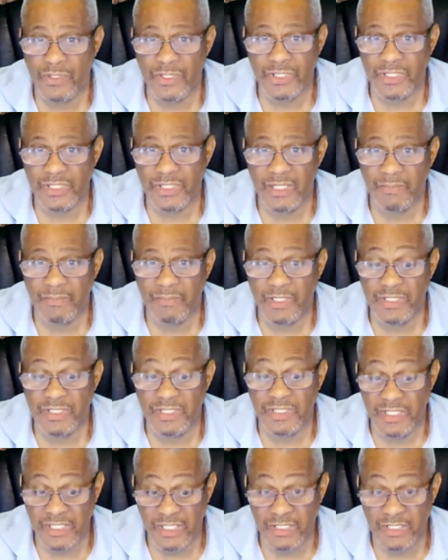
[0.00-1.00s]
to sleep because
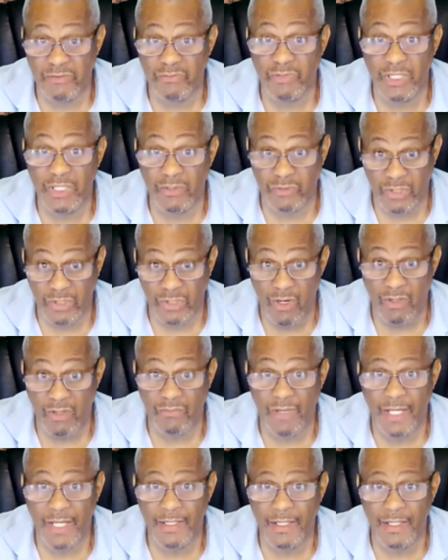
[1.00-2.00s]
this is real talk
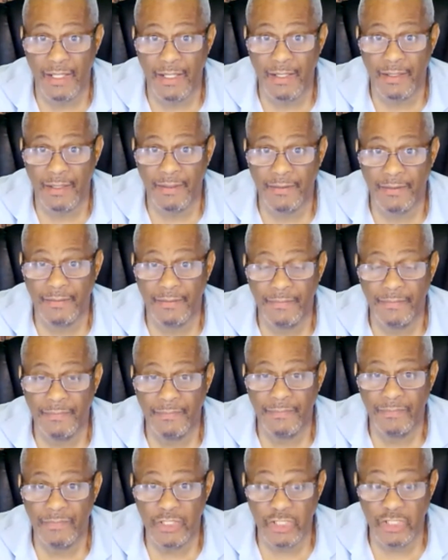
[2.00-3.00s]
right here.
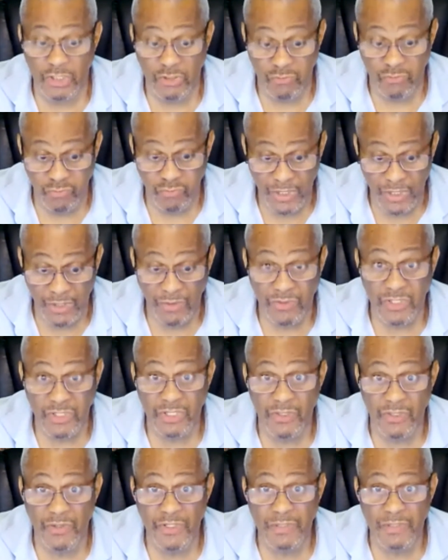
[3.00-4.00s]
This is real
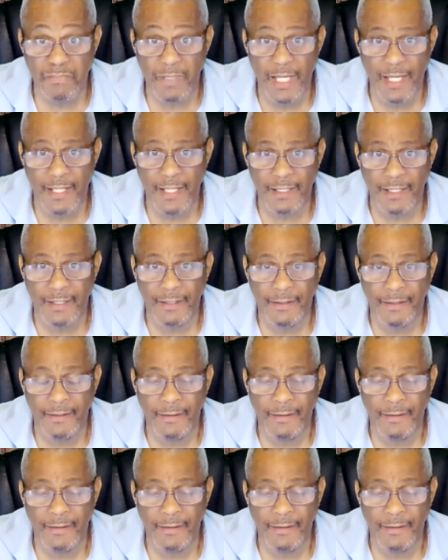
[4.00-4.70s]
serious planning.